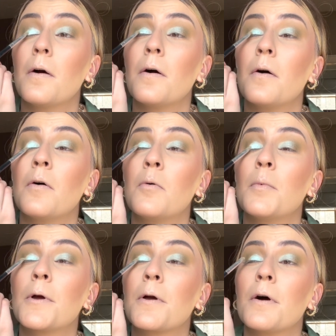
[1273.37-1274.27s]
Oh
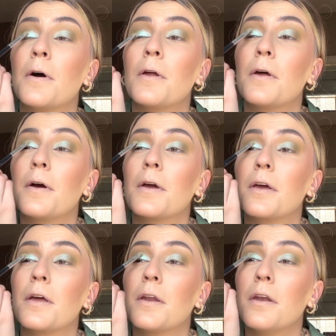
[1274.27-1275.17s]
my god, I
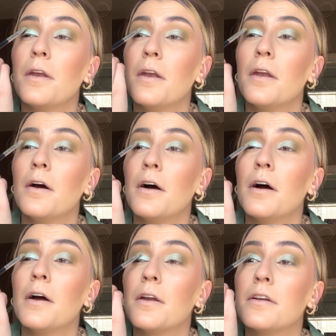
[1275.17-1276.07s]

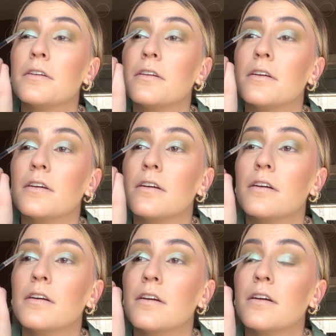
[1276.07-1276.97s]
cannot
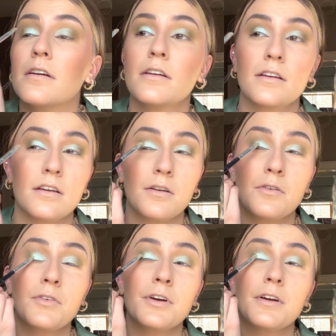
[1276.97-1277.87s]
get
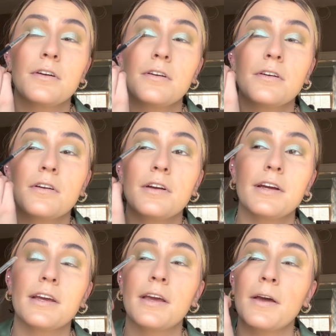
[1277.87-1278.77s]
over it.
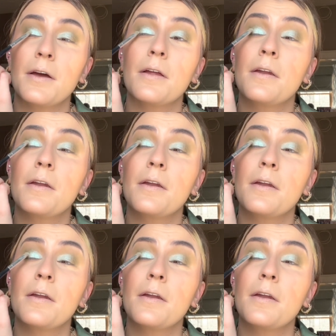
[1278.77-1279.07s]
I can't.